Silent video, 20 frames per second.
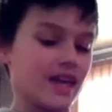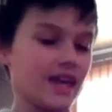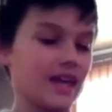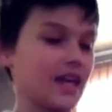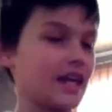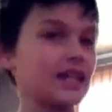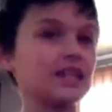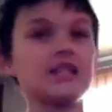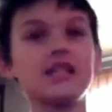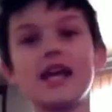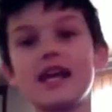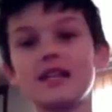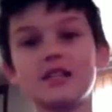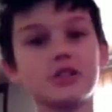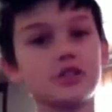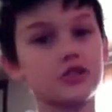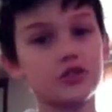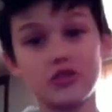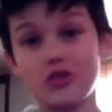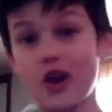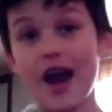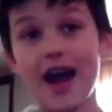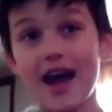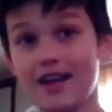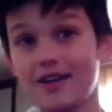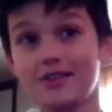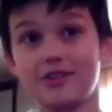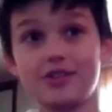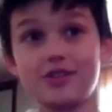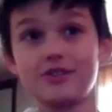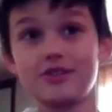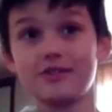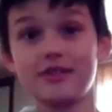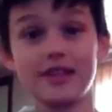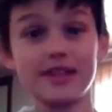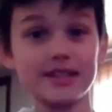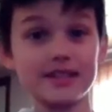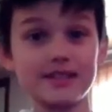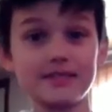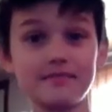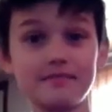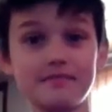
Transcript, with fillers: It it's trash. Like